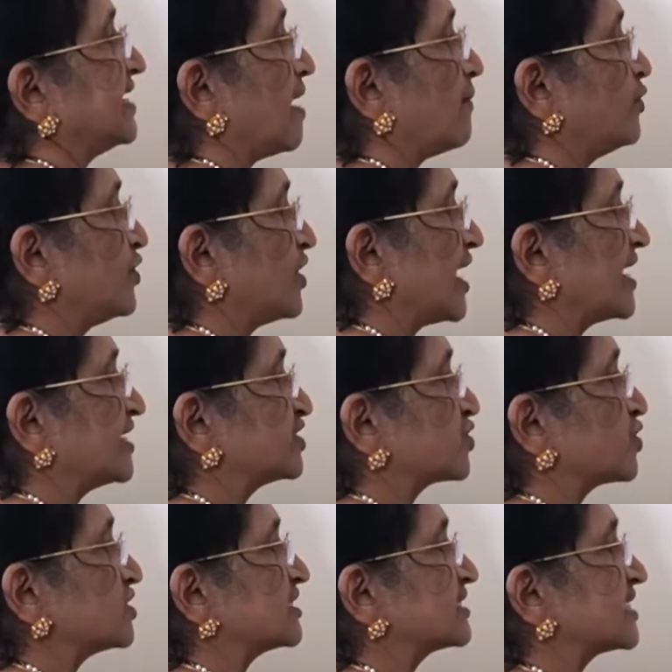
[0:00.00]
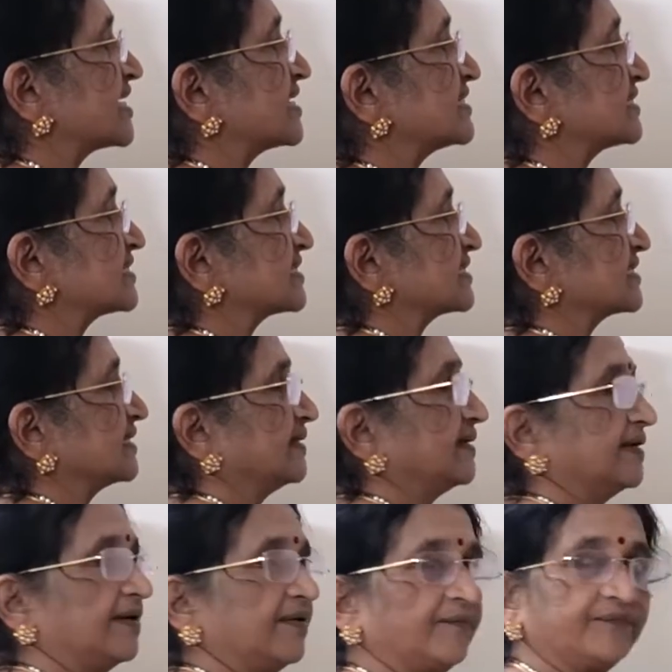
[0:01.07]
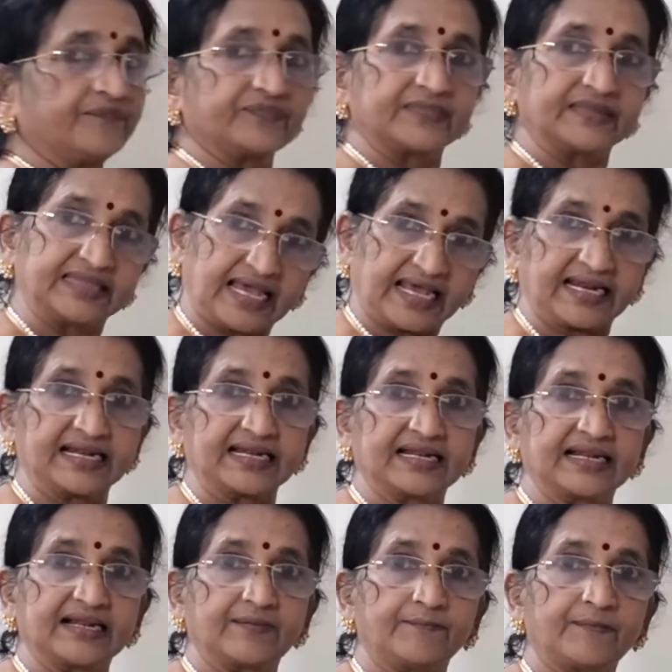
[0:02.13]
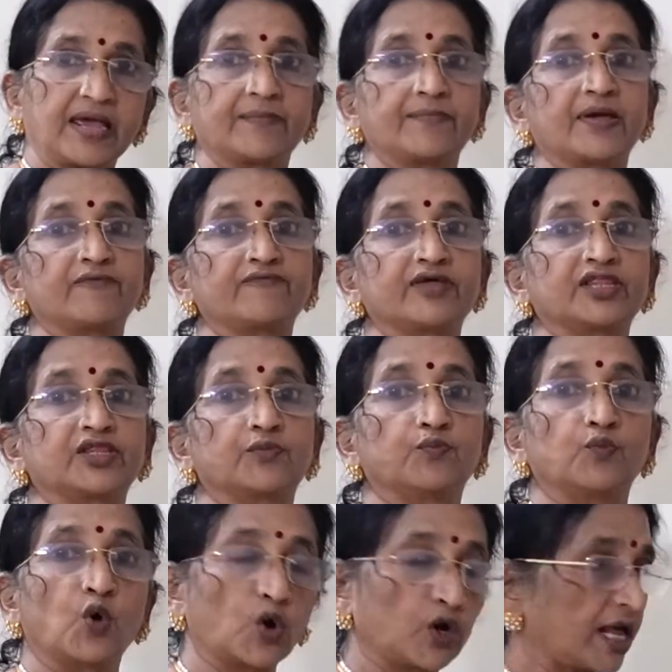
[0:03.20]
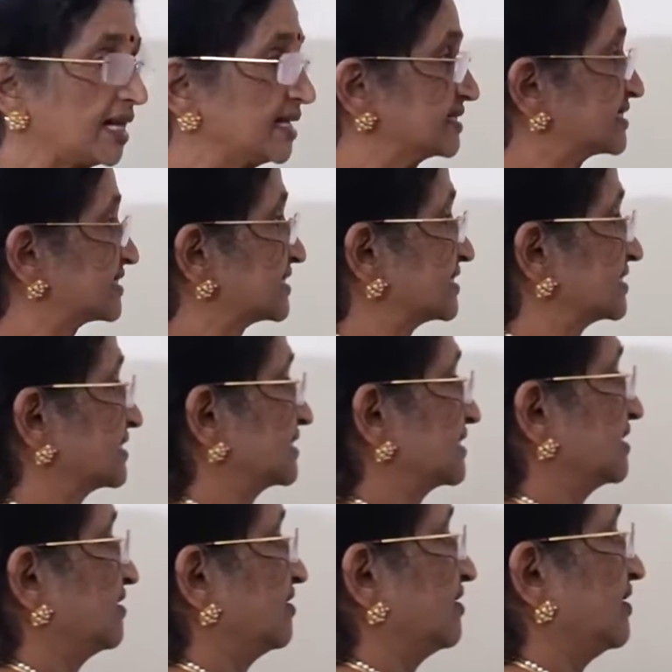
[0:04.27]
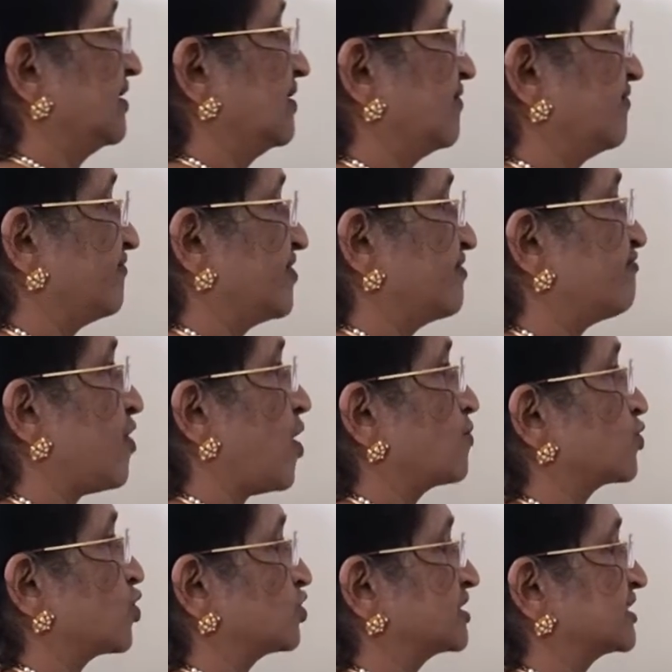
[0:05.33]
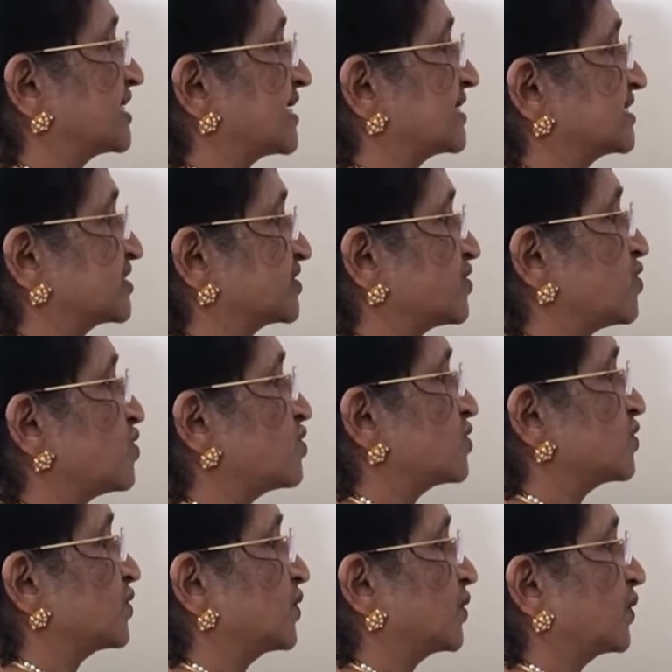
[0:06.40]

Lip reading: WH questions, then maybe with modals we form questions, no?